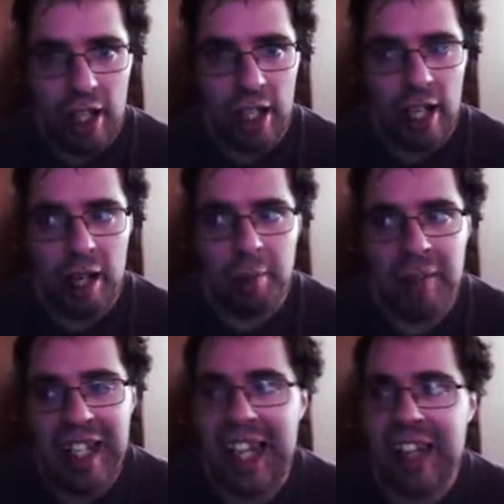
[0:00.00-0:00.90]

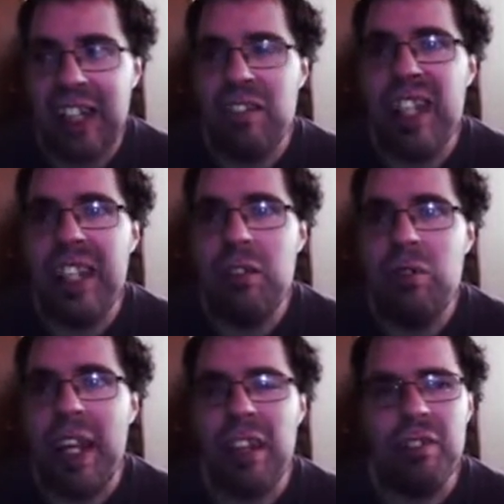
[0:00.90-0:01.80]
I can't think of any
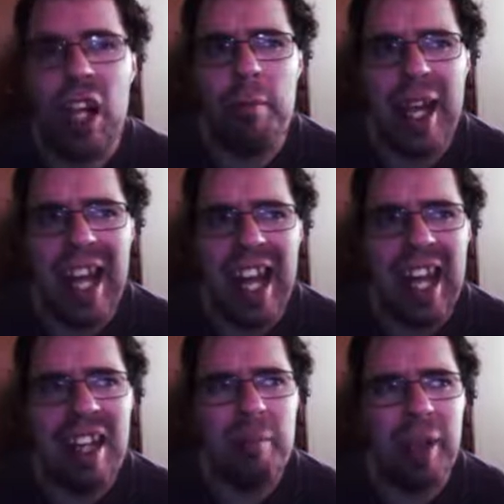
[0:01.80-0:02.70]
right off the top of my
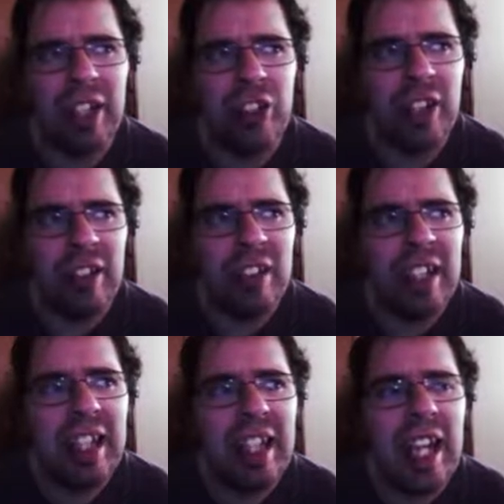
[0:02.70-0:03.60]
head, but
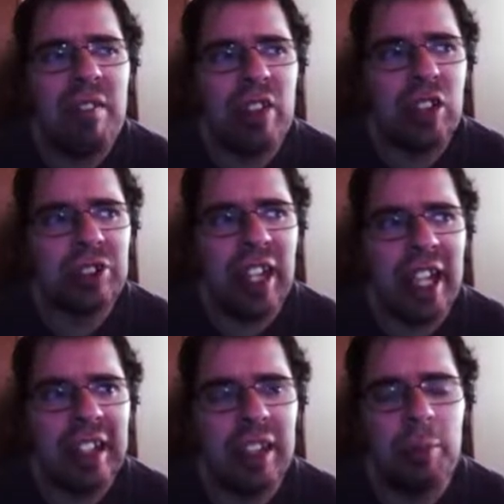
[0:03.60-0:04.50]
generally, if it looks
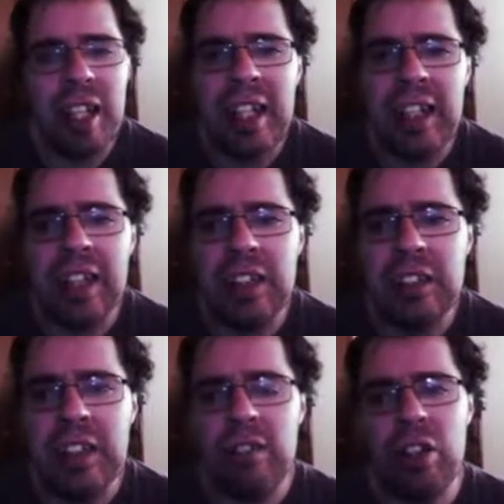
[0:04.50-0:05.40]
like something
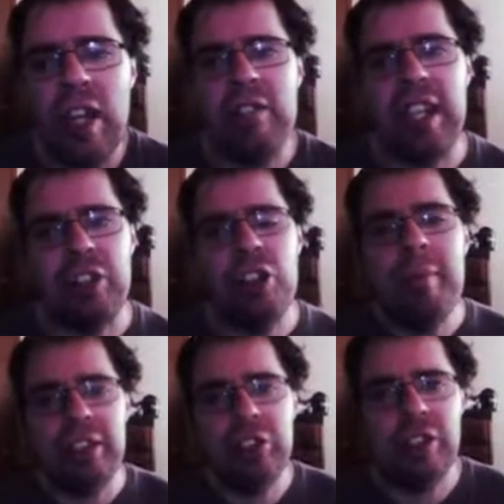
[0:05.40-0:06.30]
is, if you have like two
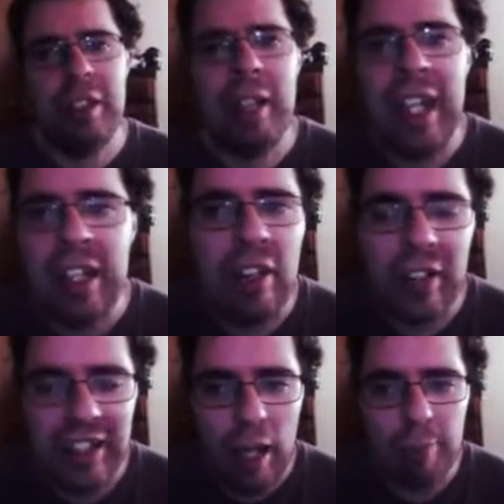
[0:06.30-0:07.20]
mixtures or something and nothing
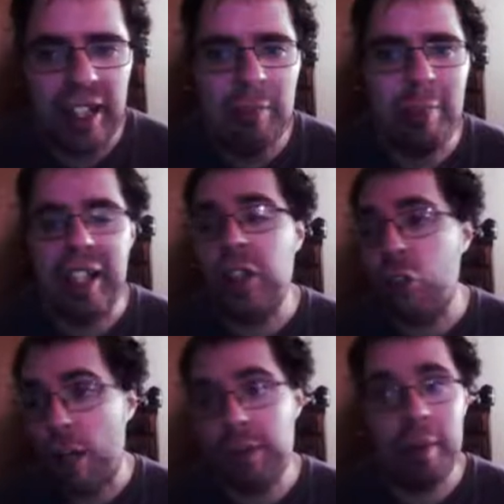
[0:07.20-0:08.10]
is happening, but then you
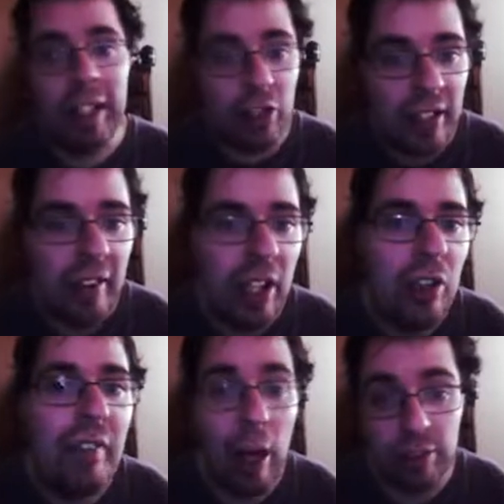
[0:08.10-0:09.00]
drop something else in there,
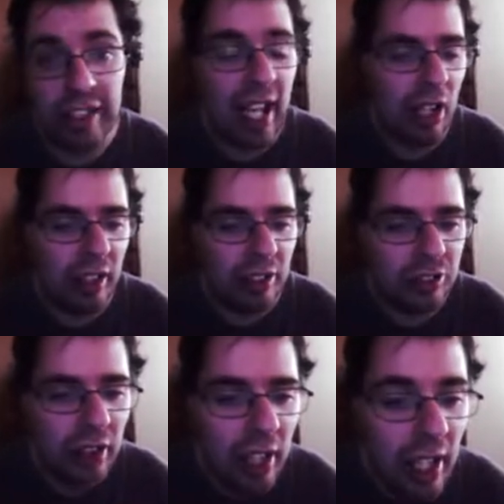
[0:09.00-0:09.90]
that was a catalyst.
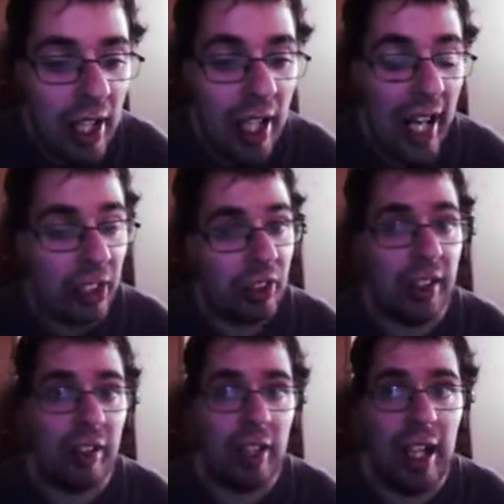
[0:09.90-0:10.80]

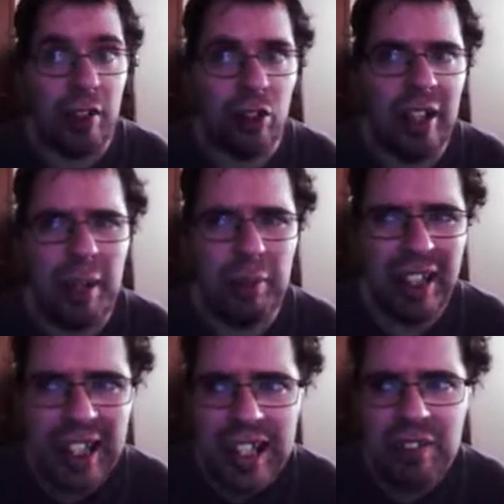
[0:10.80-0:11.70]
Actually, I learned, I
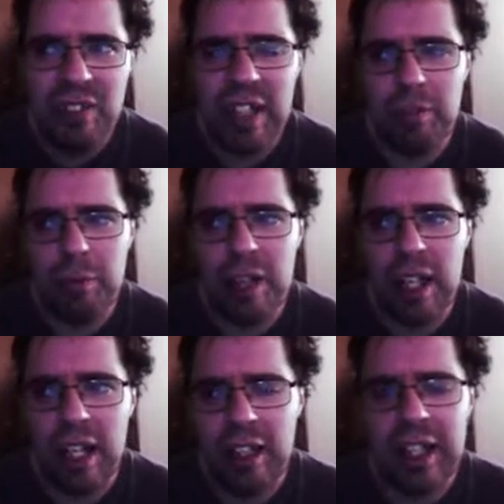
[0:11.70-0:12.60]
believe, if
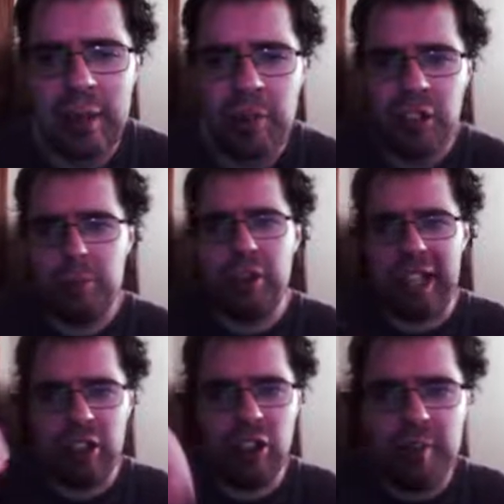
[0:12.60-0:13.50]
a lot of times you just put like
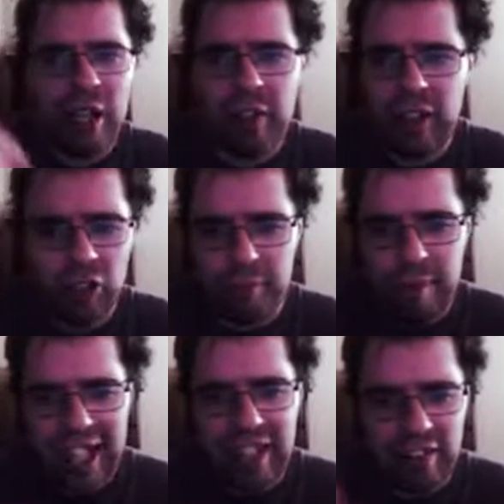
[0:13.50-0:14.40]
a little metal thing, a little
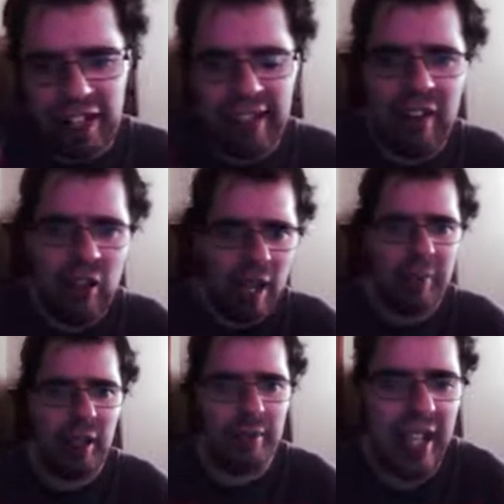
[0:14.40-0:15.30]
magnet thing in there, and that
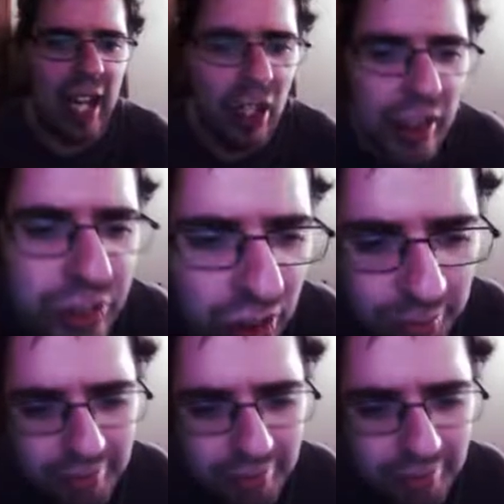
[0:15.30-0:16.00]
becomes a catalyst.